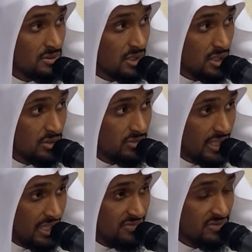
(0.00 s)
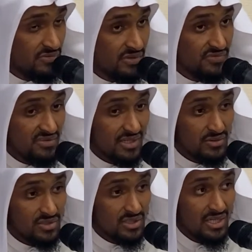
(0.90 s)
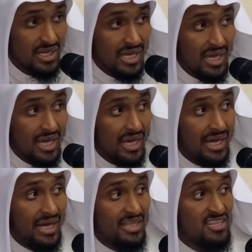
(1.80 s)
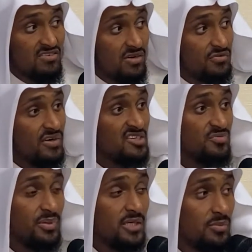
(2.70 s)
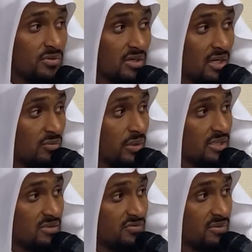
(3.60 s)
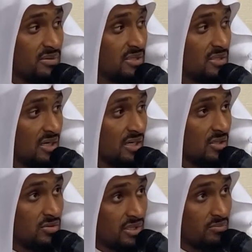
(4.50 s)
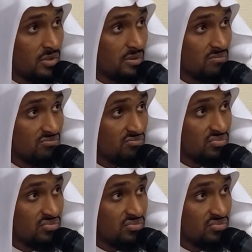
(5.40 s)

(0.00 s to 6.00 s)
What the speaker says: I only have 50,000. And there are 5 people that are waiting for me. I owe them what?